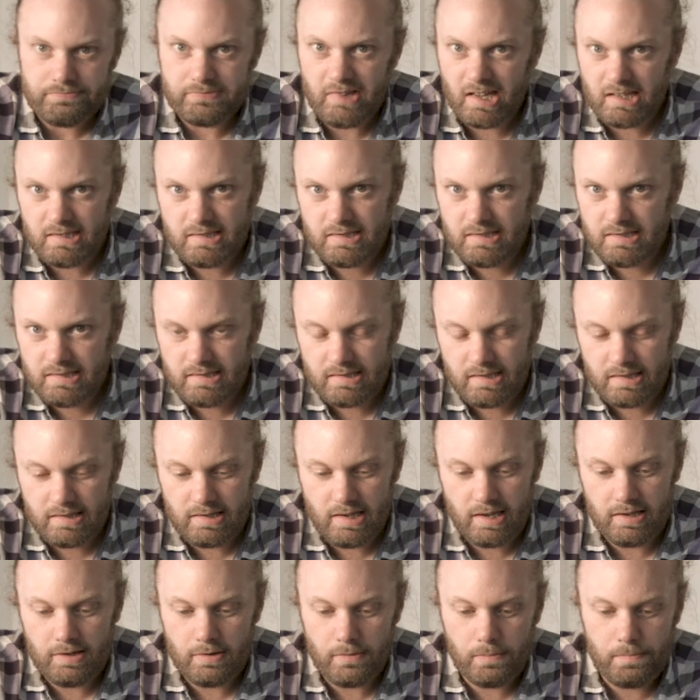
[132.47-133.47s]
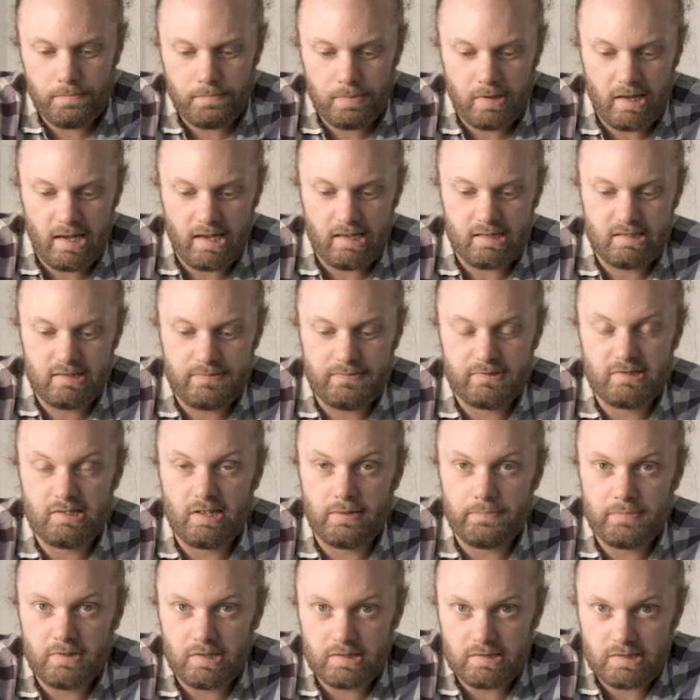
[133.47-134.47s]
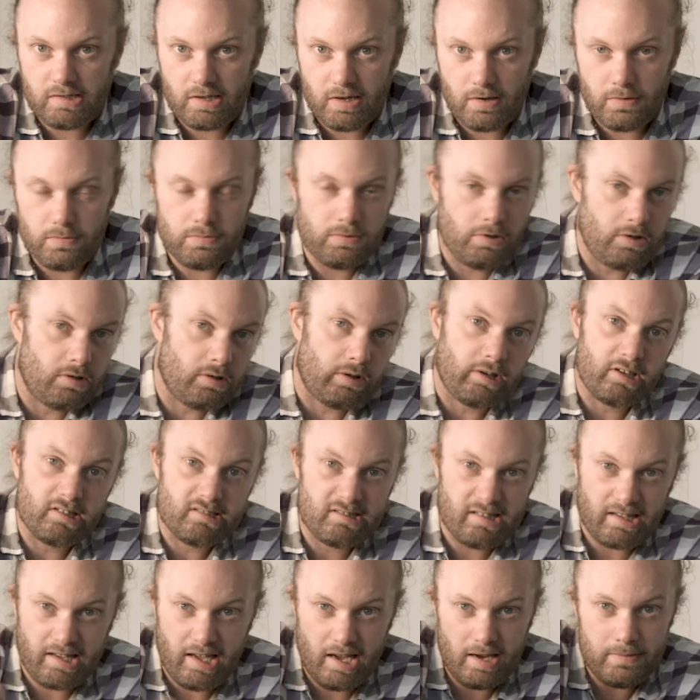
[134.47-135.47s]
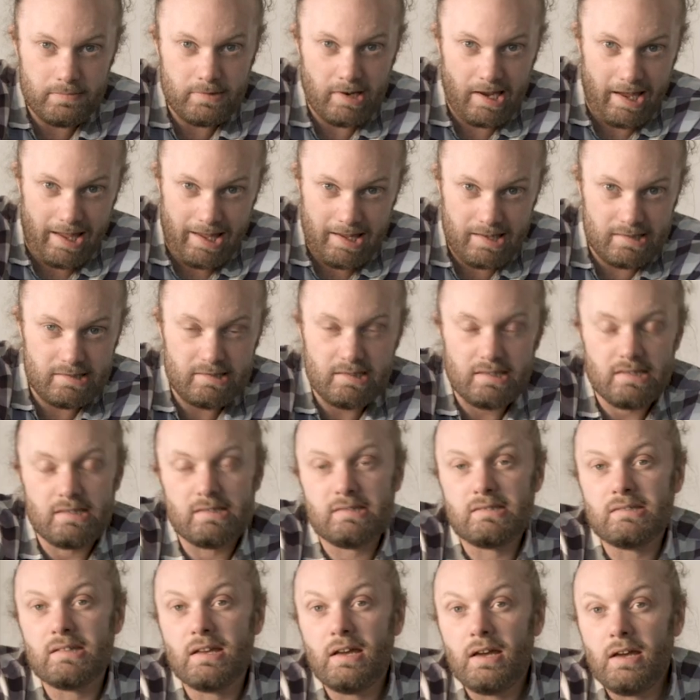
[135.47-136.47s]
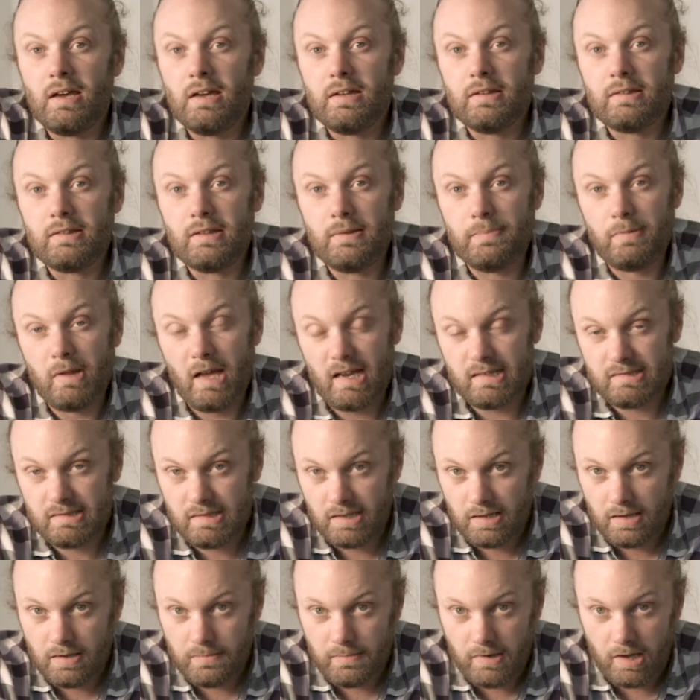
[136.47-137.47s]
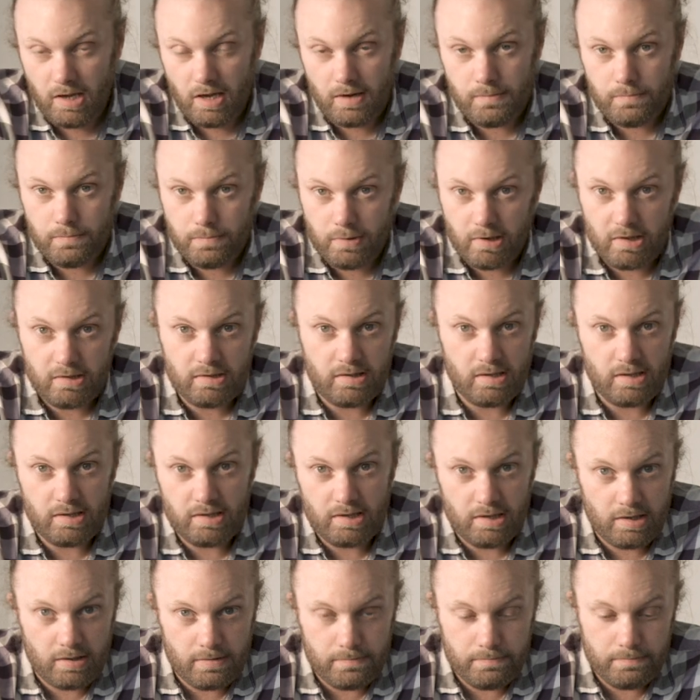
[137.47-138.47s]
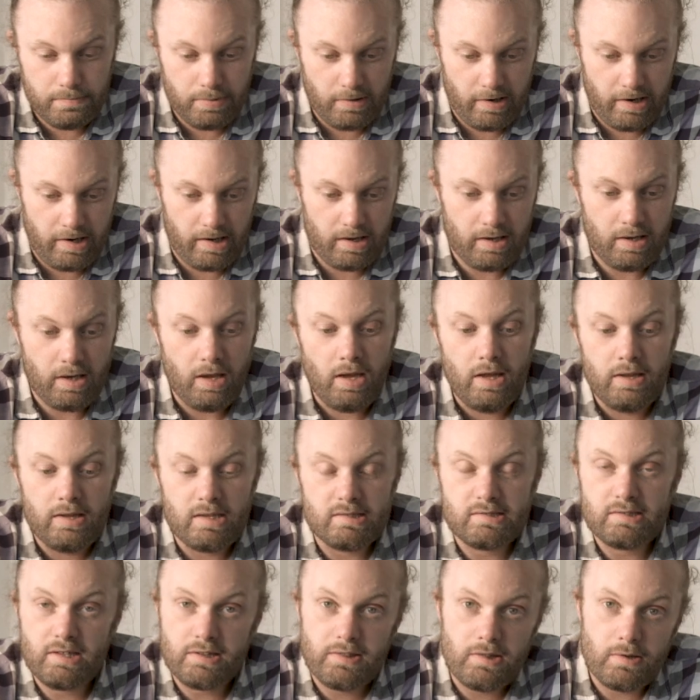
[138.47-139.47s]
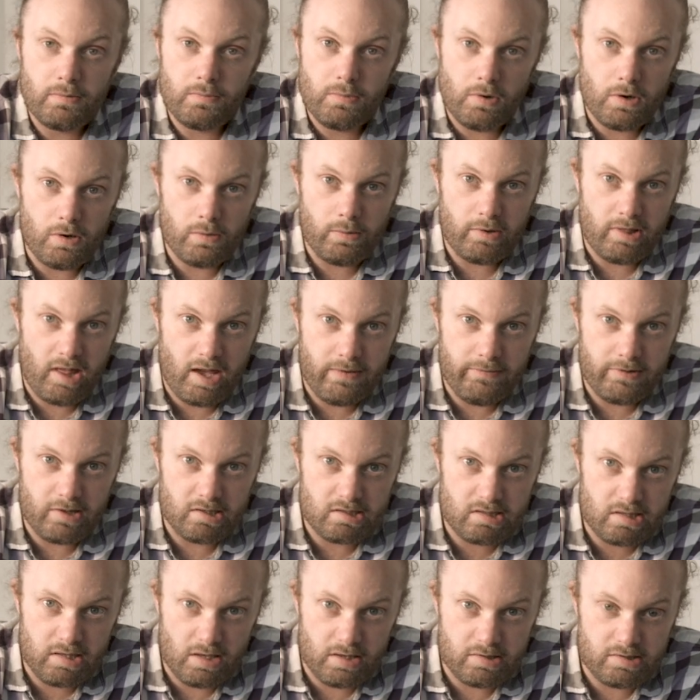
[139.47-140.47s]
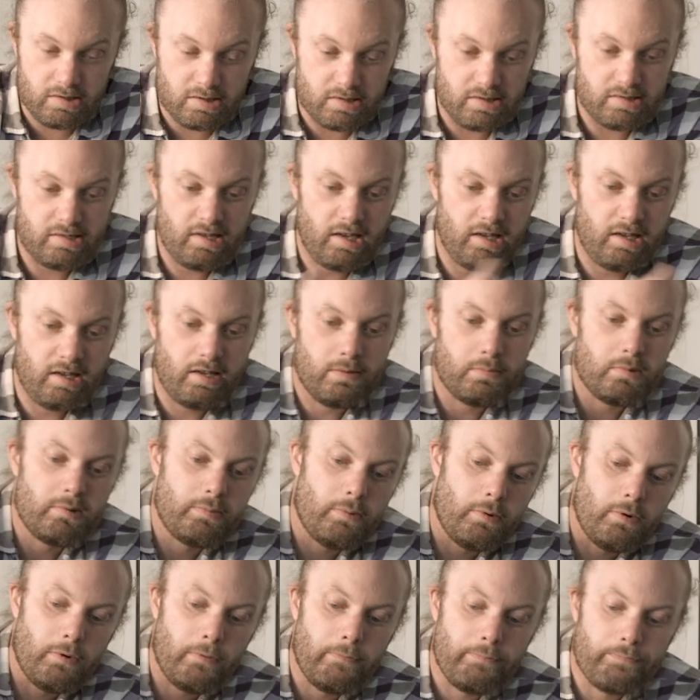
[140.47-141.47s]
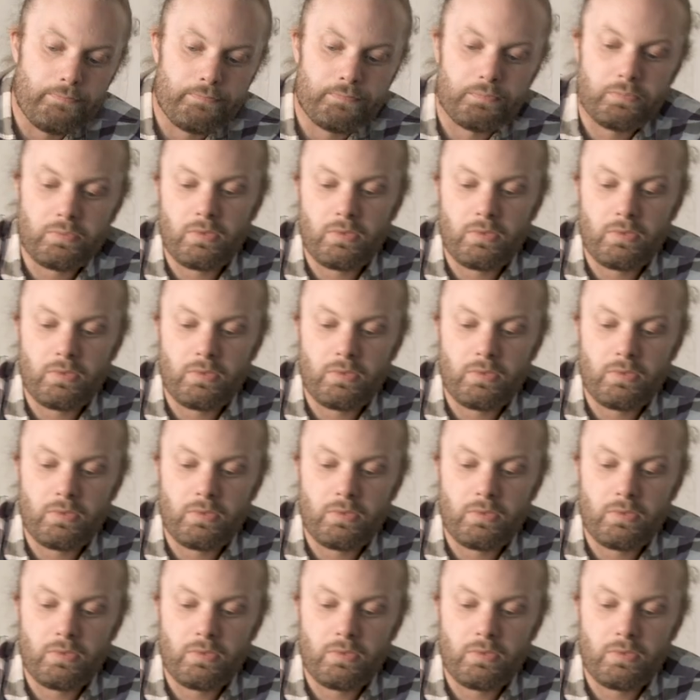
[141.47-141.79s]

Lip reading: That's just another place for something to go wrong. As the camera ages, the plastic can become brittle and it can break. There's nothing wrong with having a slot on the take-up spool.